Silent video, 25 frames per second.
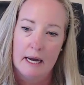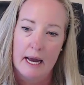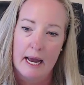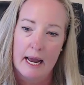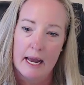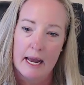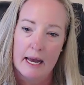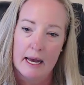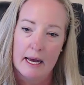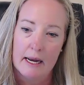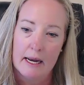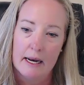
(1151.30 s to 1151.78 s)

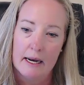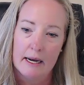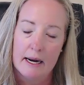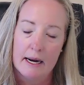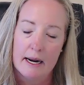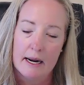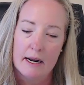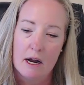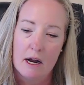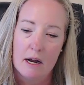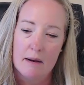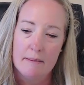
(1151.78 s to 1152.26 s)
And
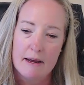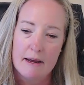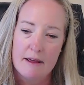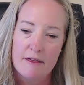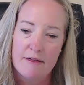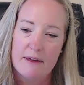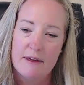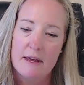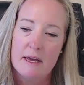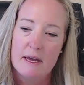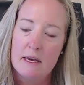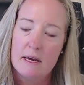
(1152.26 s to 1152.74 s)
it got me
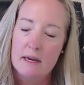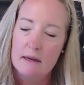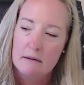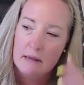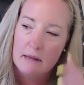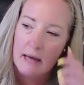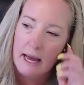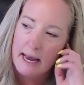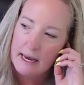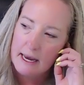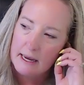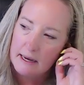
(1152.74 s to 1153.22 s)
thinking
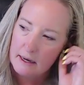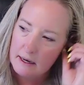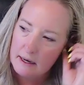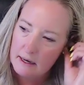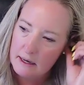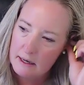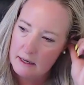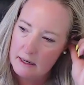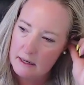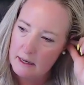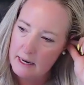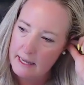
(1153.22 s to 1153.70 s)
like,
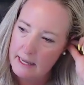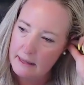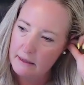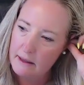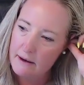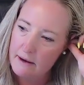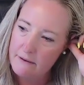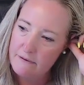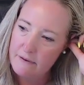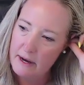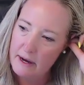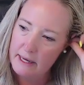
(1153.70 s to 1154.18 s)
I
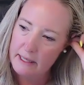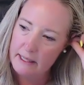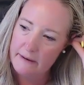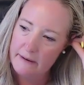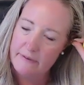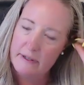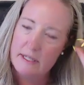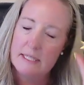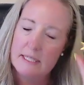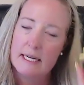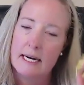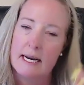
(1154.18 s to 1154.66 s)
love
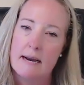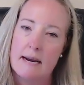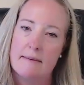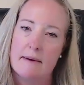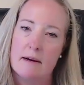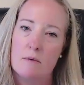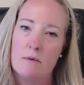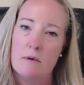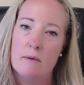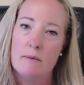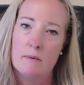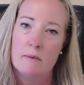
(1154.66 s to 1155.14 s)
in
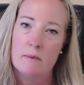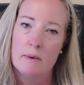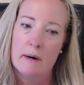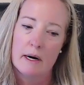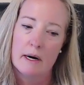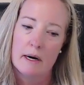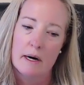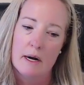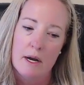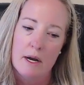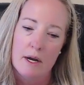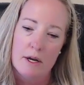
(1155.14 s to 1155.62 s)
Dynamic Women
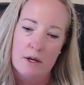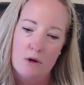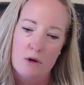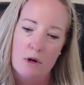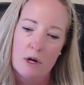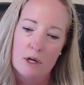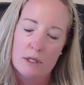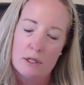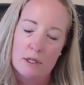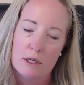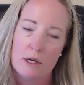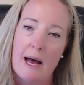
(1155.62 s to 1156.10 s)
where you
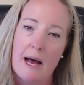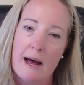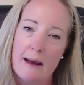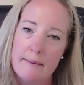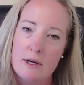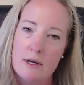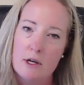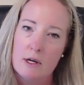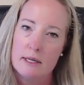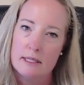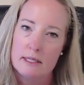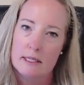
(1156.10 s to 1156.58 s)
got to come
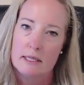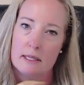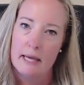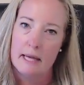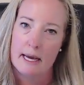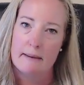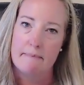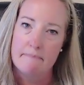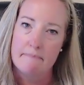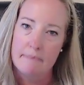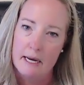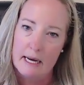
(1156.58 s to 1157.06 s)
and you got to
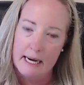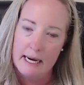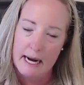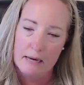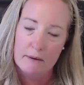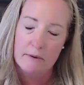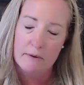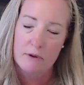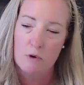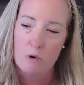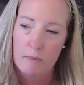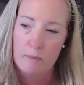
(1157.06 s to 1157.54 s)
like connect
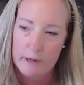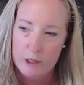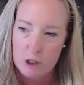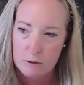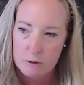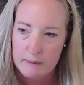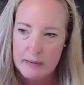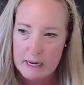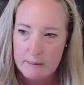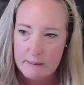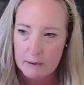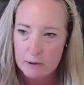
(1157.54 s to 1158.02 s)
with a whole bunch
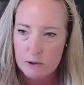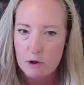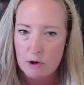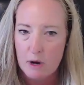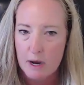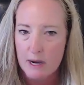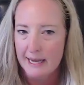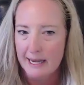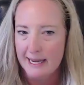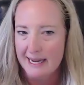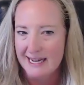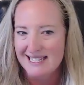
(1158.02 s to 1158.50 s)
of people and you
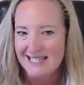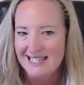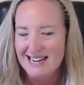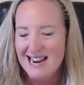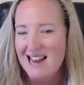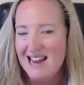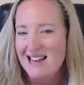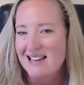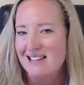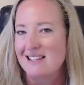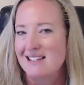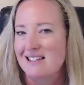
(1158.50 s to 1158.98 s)
got like a
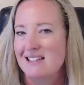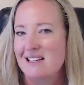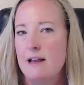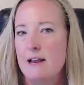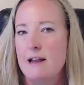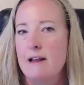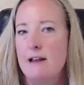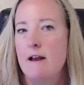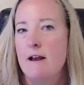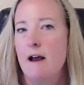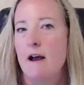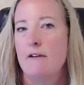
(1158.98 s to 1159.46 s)
taste
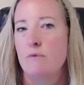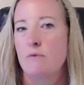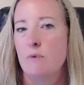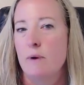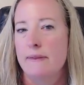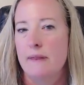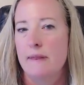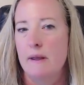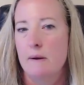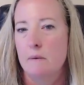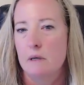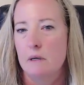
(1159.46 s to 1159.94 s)
of
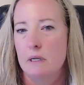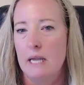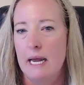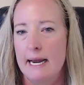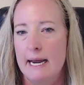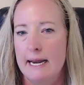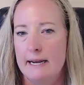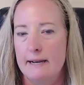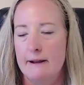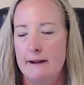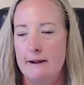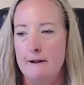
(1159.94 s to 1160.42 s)
what they were
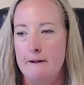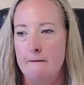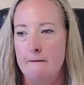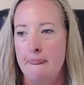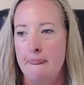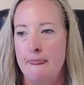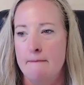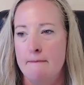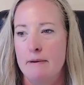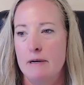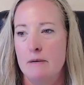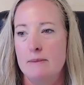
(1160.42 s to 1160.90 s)
like.
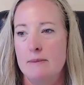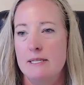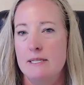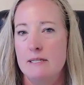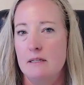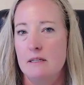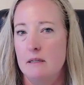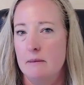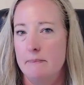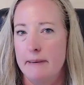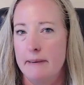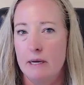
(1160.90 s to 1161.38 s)
But it was
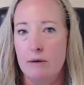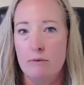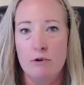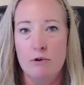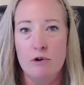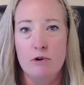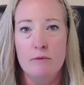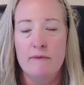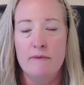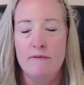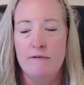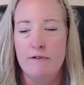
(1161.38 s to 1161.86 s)
still a big
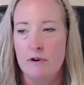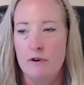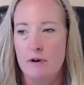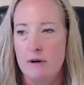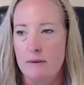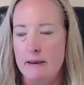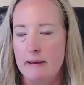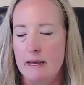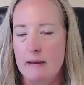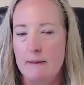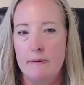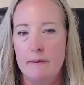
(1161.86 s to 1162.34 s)
room of
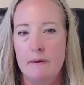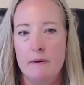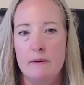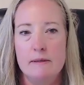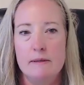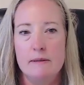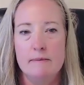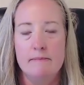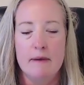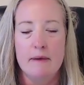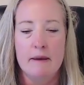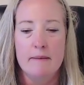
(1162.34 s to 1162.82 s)
30 people
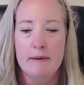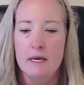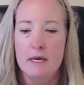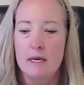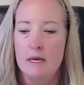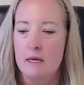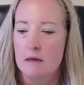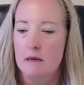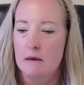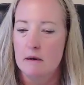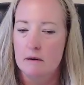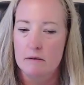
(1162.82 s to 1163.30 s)
and
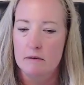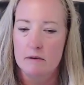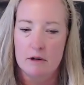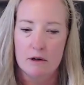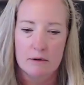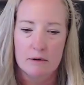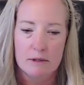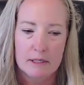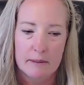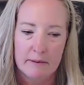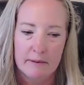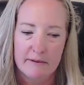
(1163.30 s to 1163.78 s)
maybe,
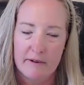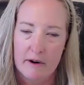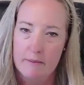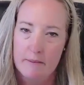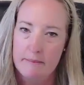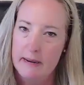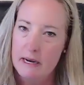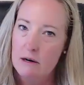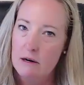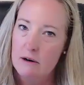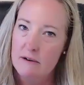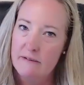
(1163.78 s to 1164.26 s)
some of our
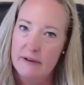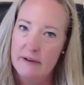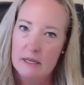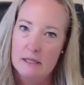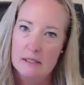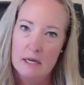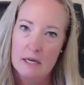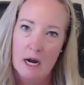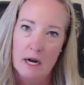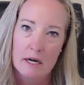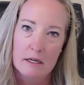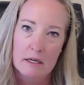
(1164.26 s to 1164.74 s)
bigger
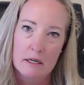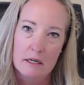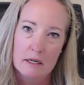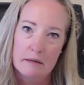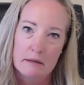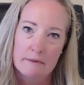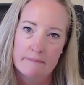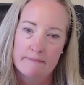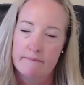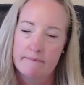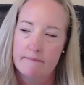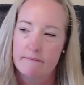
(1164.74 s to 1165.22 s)
events,
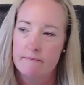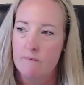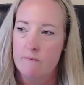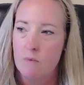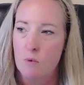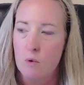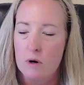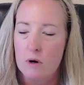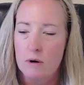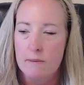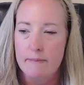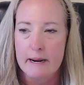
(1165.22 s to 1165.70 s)
100
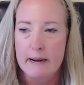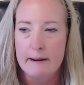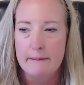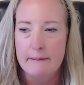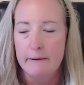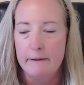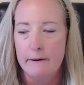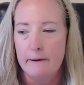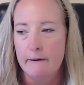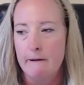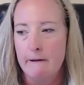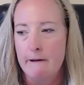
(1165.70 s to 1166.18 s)
more
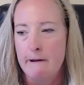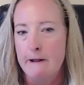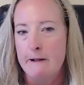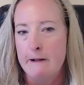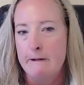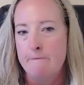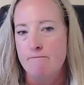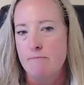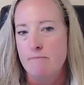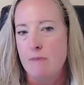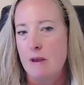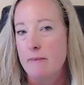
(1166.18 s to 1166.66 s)
people.
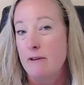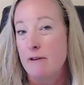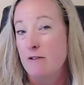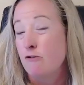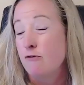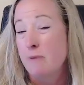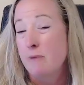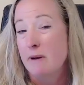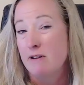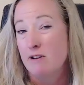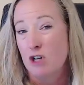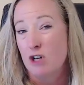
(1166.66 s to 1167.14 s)
Maybe
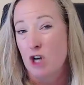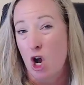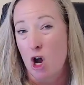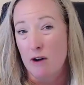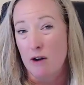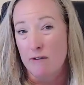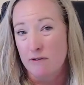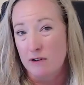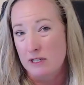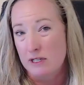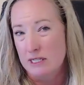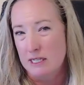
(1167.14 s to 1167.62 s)
you've been to
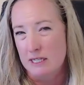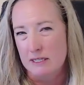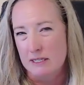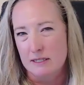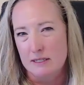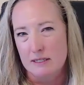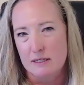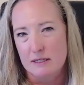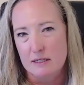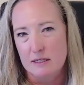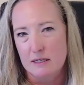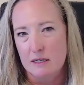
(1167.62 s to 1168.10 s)

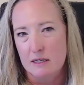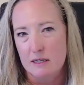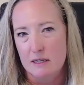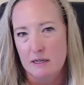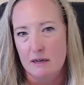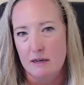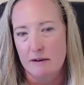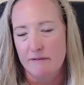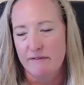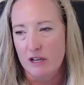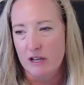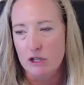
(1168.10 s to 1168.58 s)
conferences,
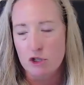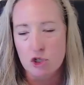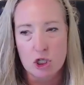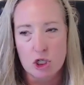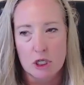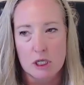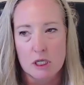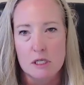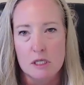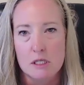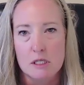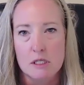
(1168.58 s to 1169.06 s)

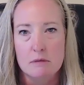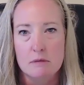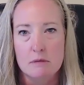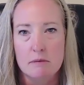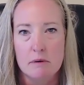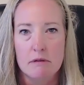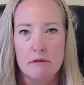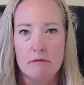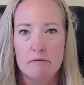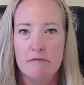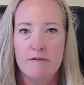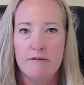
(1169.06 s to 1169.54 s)
conventions
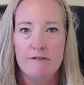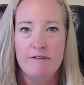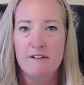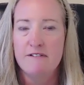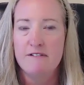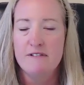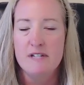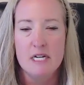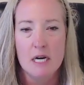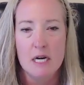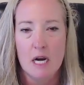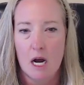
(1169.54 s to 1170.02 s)
with
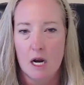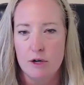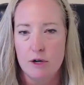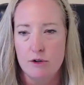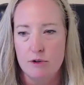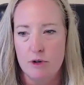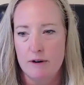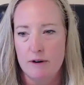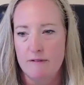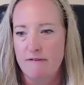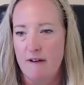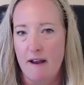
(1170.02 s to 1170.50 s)

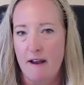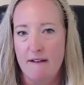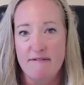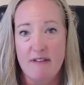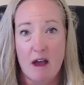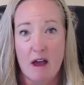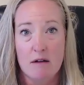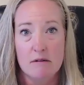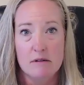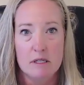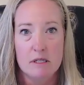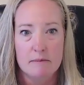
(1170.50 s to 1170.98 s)
1,500,
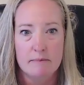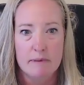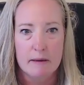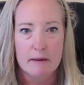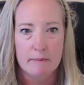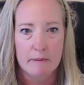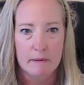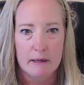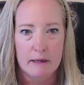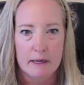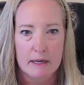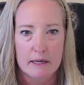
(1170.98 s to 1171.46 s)
5,000
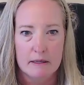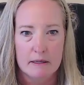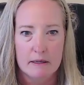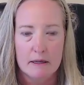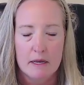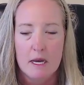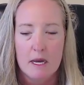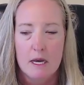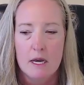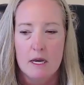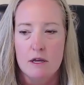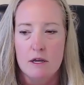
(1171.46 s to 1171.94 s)
people and
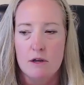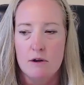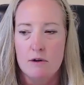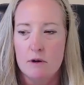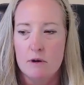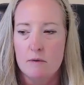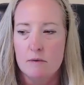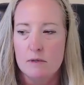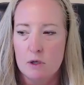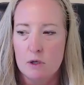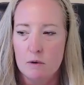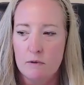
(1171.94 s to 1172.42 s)

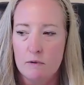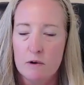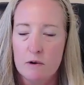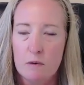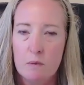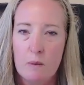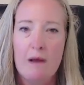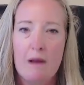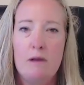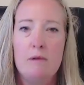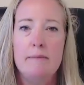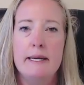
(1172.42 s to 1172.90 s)
it was
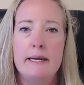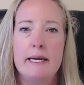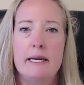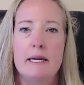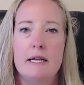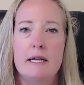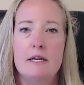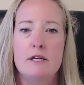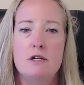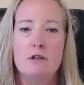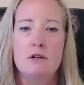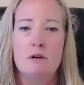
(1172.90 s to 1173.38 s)
overwhelming
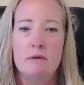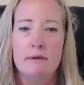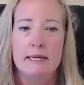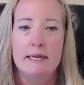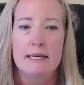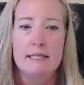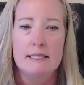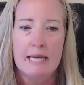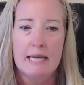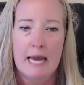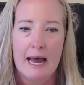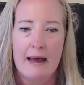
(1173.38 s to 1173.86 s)
and you don't
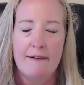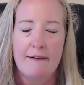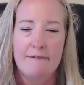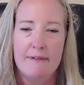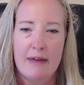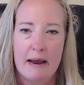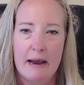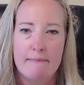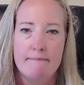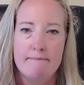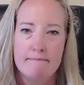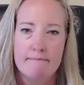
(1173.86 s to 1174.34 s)
get to have
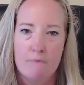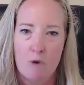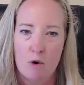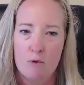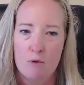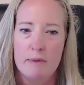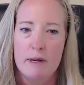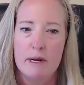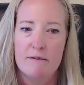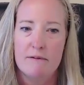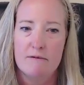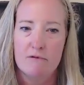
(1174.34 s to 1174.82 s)
that
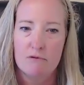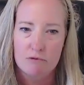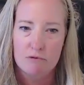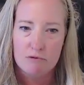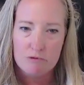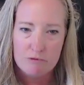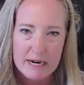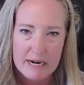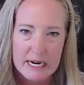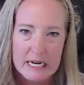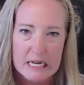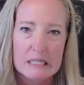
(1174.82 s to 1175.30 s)
moment of
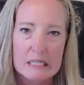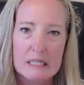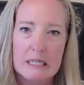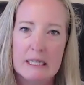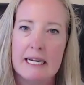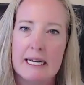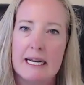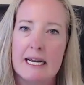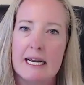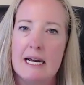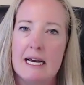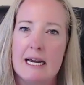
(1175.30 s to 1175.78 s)

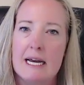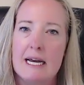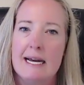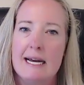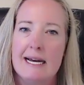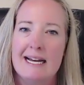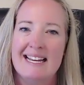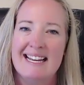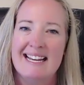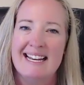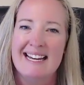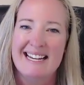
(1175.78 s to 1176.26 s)
really
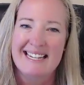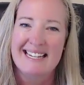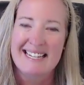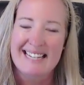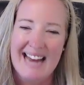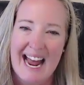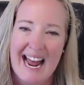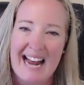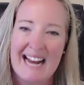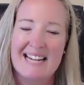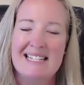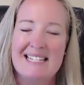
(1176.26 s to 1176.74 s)

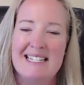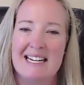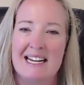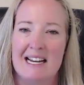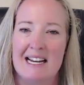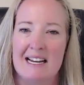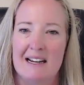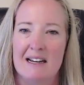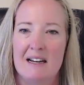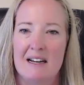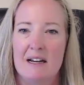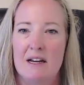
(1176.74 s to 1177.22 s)

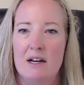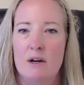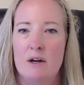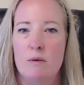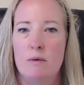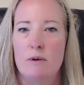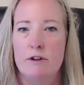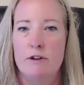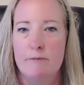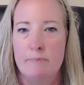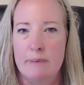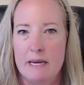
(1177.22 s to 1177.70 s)
connecting
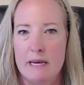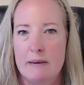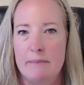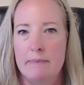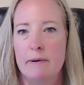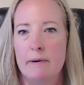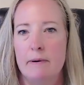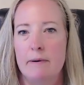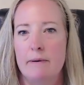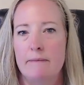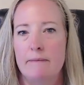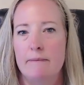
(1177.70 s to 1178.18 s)
with
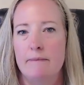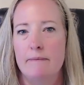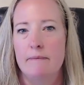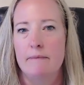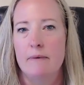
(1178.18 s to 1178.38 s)
people.